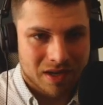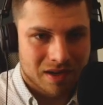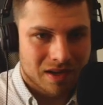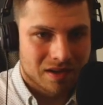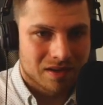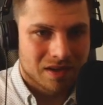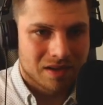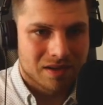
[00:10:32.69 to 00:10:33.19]
and
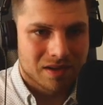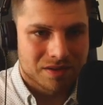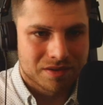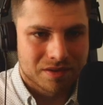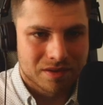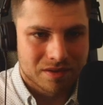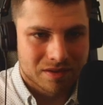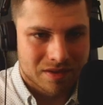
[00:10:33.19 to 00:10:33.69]
it does the
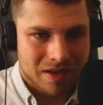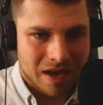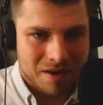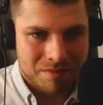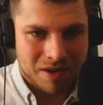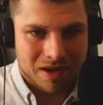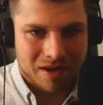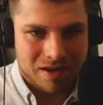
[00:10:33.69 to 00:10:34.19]
same
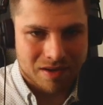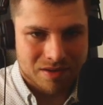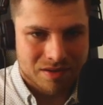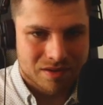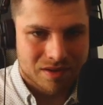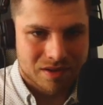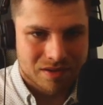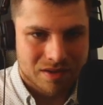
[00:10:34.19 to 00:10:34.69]
as
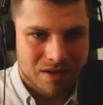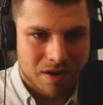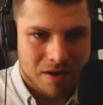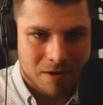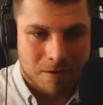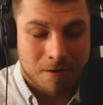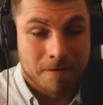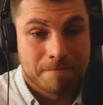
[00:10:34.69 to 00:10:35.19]
is here.